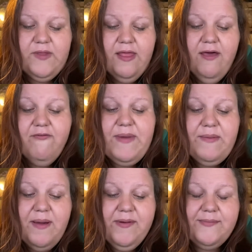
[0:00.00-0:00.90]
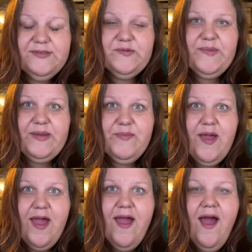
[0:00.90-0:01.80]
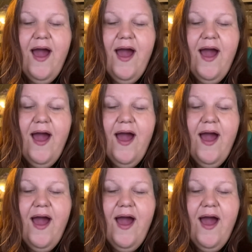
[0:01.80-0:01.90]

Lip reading: I love when my mom comes with me, but